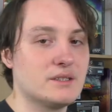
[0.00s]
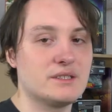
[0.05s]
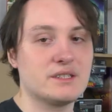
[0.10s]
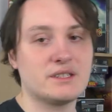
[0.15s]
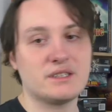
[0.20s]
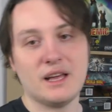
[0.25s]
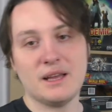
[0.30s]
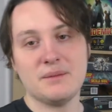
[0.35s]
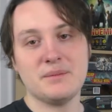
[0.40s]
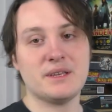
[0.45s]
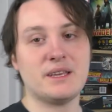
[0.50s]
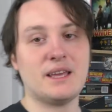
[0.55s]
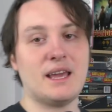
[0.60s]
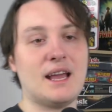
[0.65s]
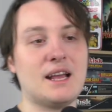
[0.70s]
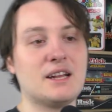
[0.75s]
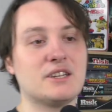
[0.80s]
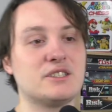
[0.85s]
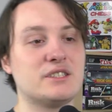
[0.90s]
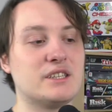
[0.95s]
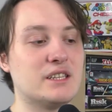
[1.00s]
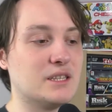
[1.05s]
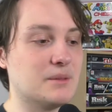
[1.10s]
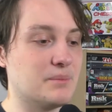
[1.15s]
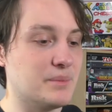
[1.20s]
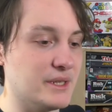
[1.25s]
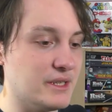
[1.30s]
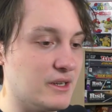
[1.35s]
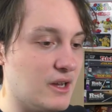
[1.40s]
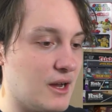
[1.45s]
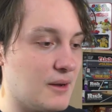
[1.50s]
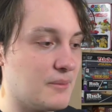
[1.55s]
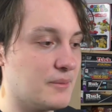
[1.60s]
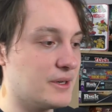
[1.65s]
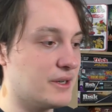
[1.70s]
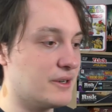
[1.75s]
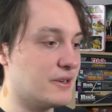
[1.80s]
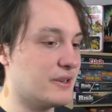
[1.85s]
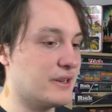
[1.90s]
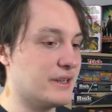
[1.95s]
To claim the cash that the
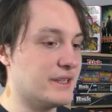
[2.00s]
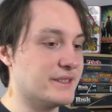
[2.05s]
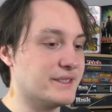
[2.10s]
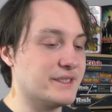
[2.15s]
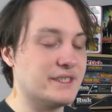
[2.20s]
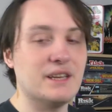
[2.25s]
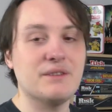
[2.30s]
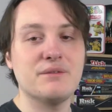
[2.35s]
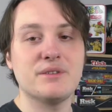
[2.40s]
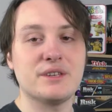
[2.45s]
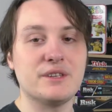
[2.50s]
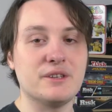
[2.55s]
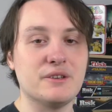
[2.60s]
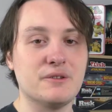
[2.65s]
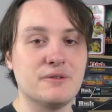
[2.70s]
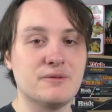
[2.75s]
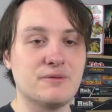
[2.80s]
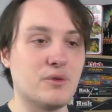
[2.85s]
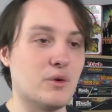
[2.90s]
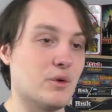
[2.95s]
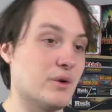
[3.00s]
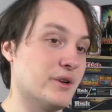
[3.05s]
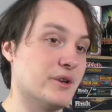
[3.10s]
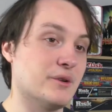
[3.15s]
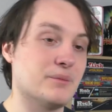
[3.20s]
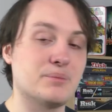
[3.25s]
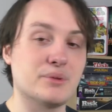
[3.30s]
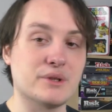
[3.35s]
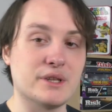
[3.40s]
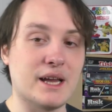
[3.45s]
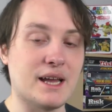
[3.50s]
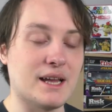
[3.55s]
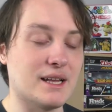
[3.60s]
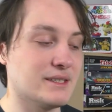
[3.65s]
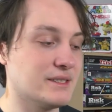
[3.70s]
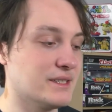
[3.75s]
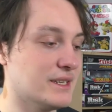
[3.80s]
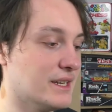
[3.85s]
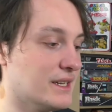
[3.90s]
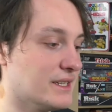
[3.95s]
beanometer is giving you for your
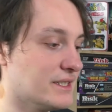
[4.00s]
plant,